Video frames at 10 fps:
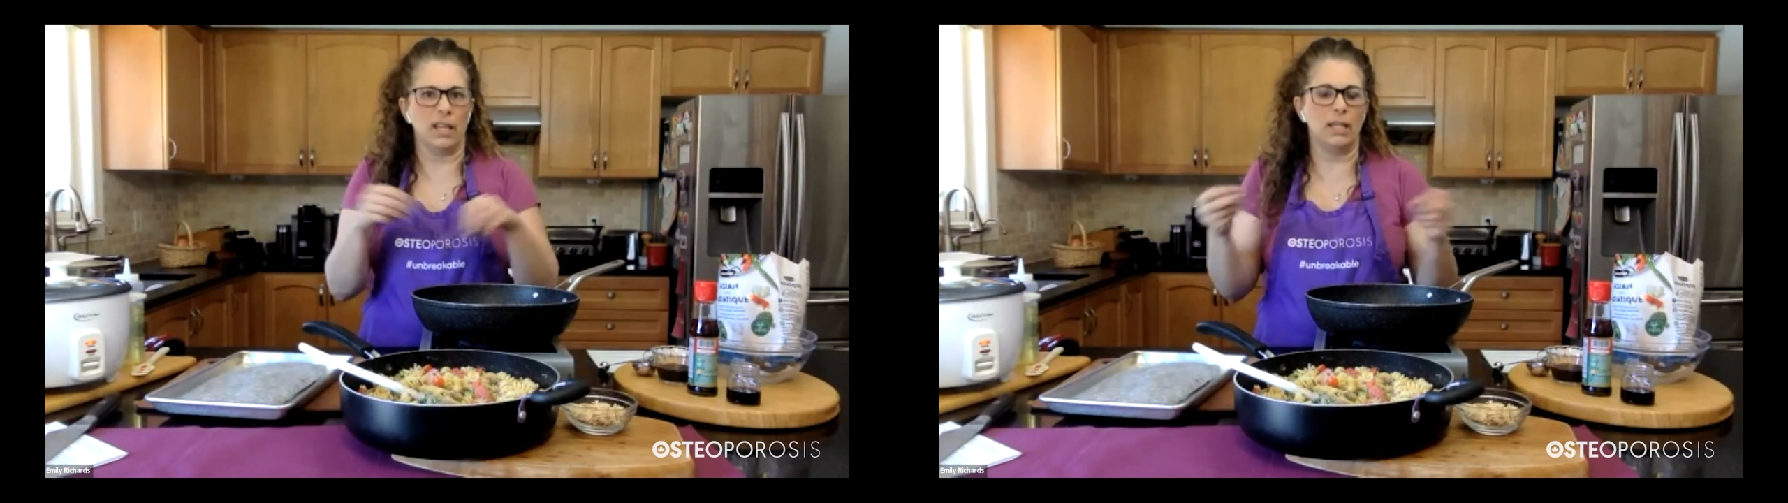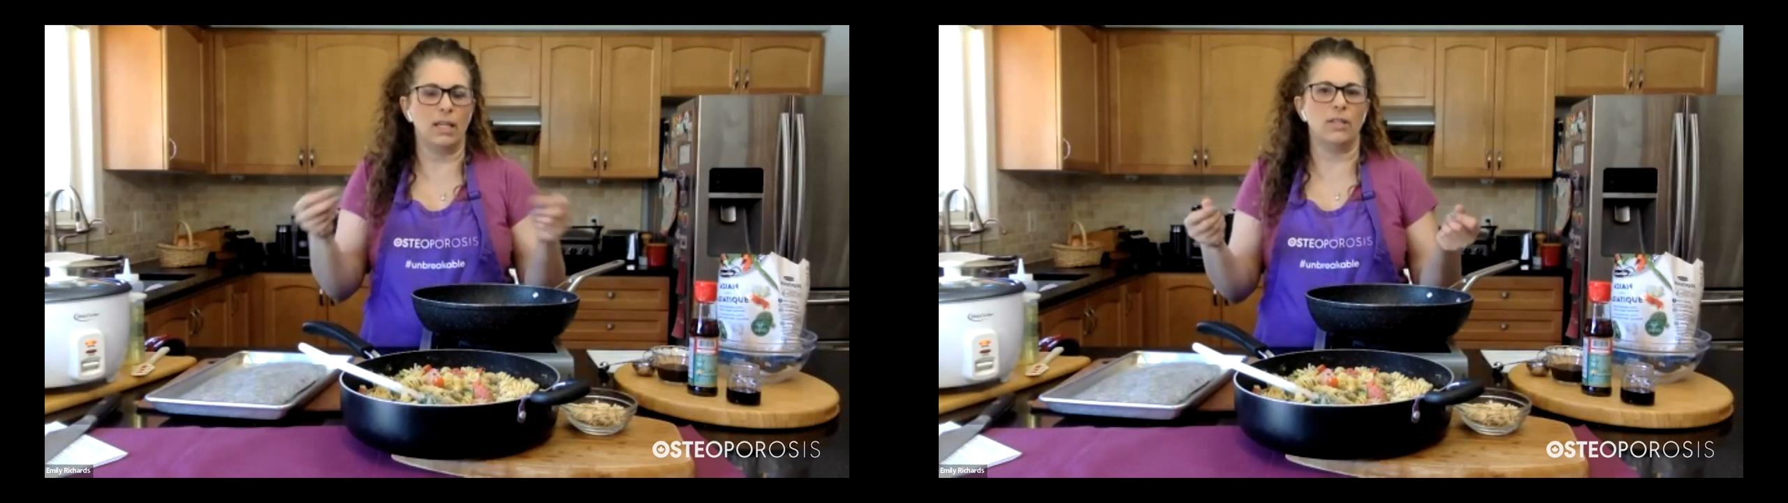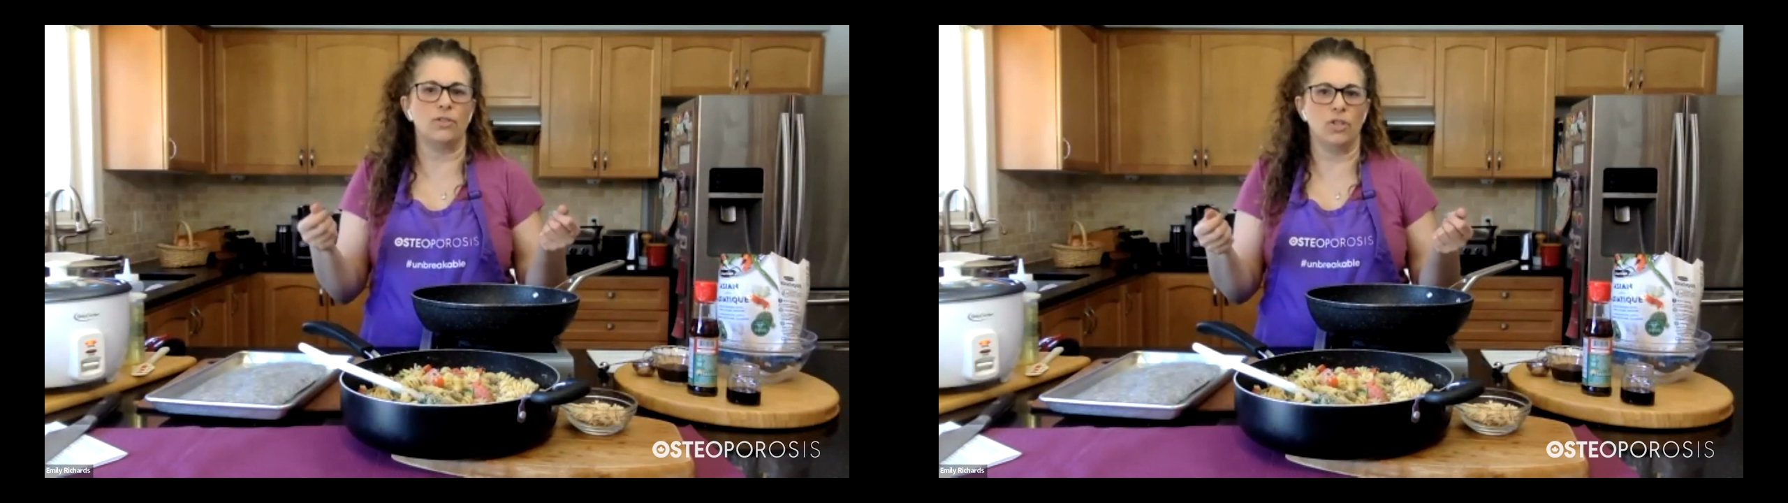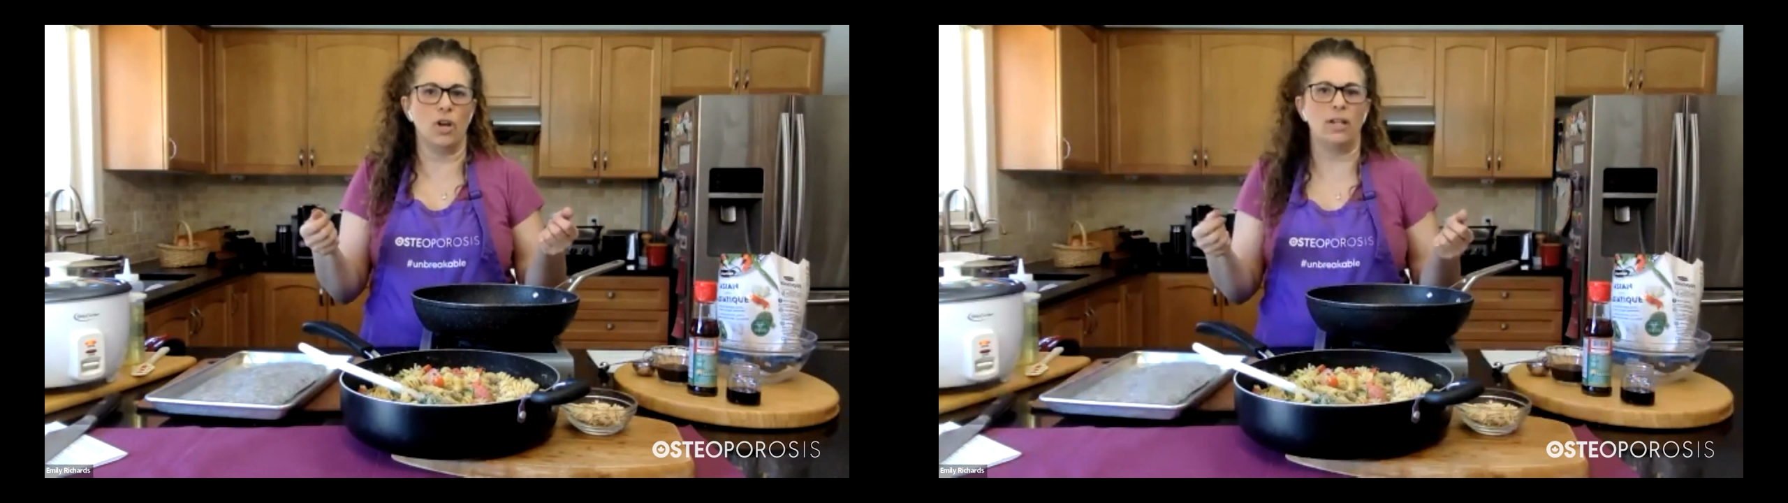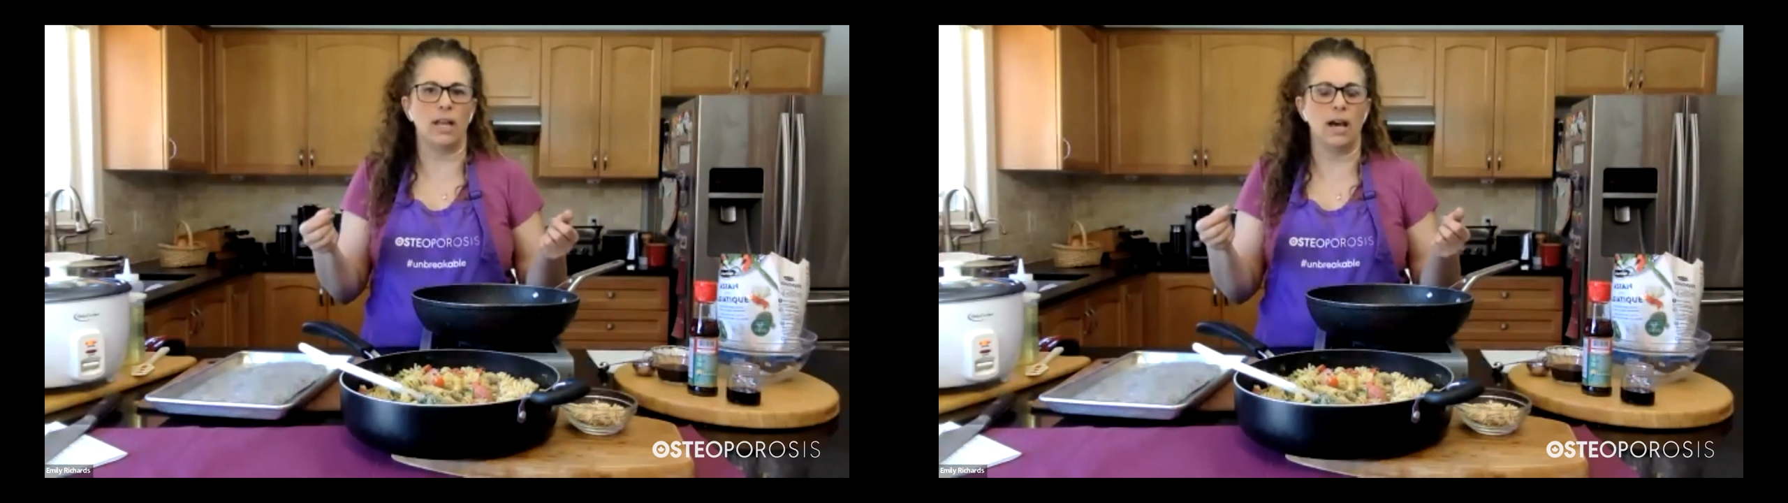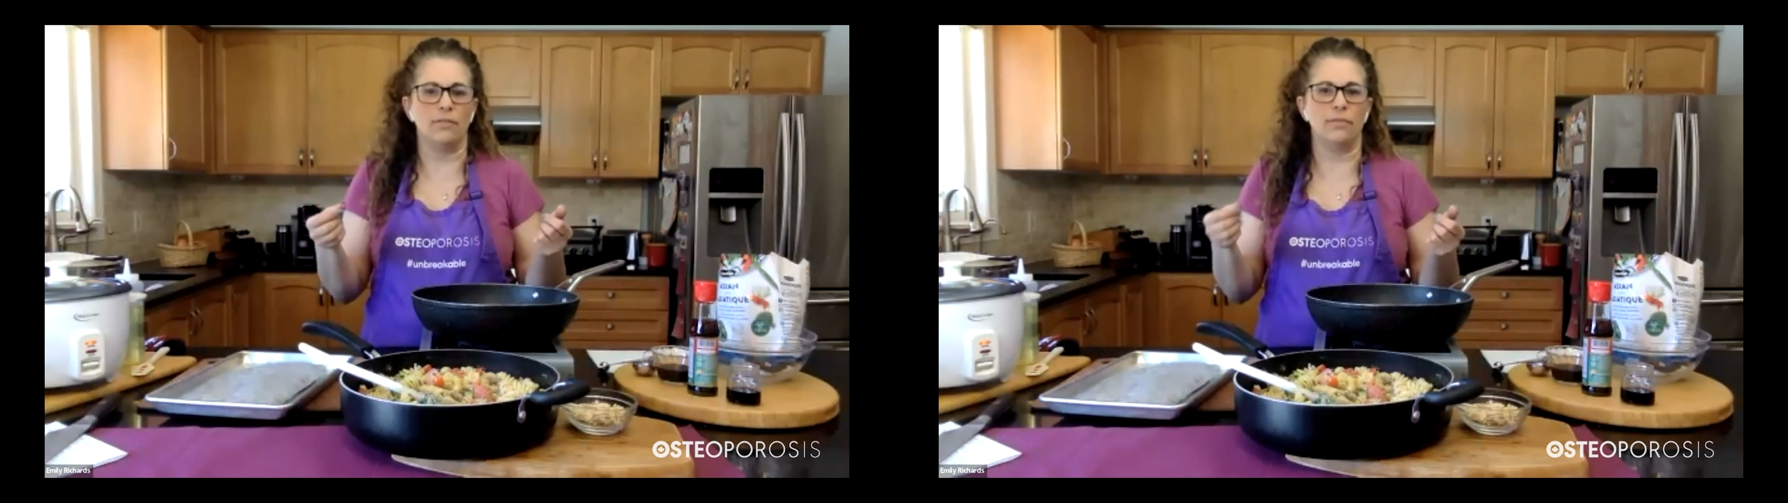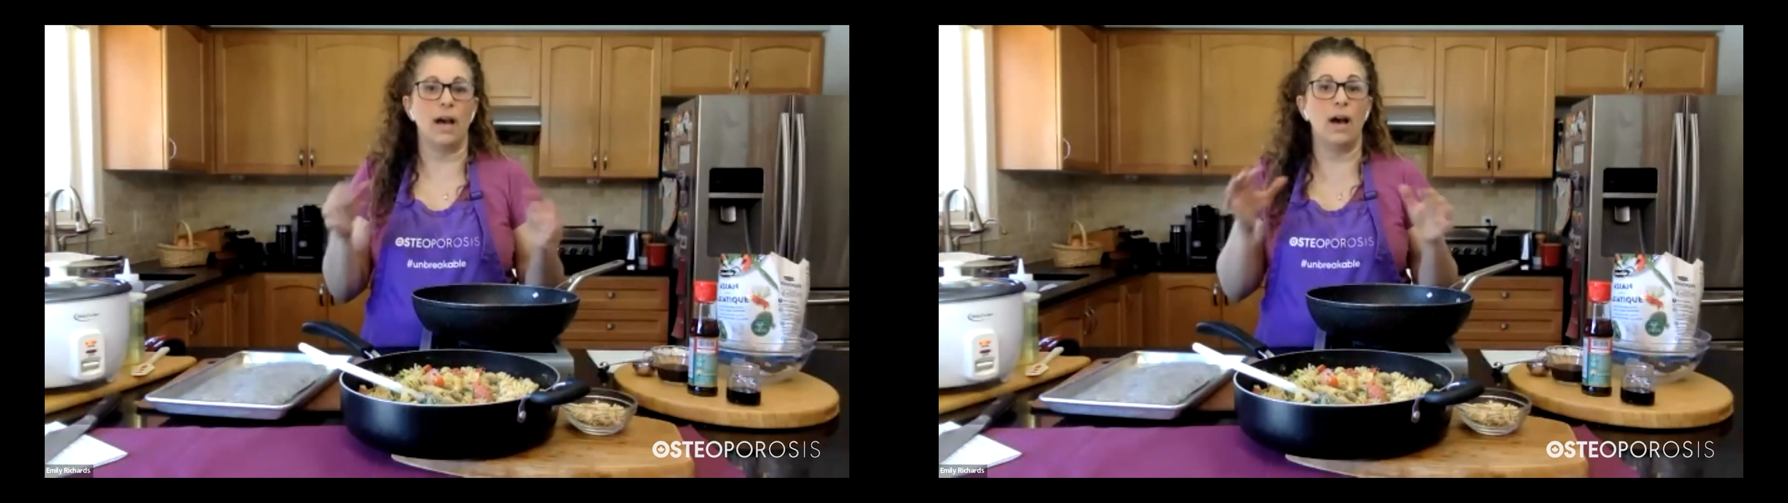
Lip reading: like there's not enough.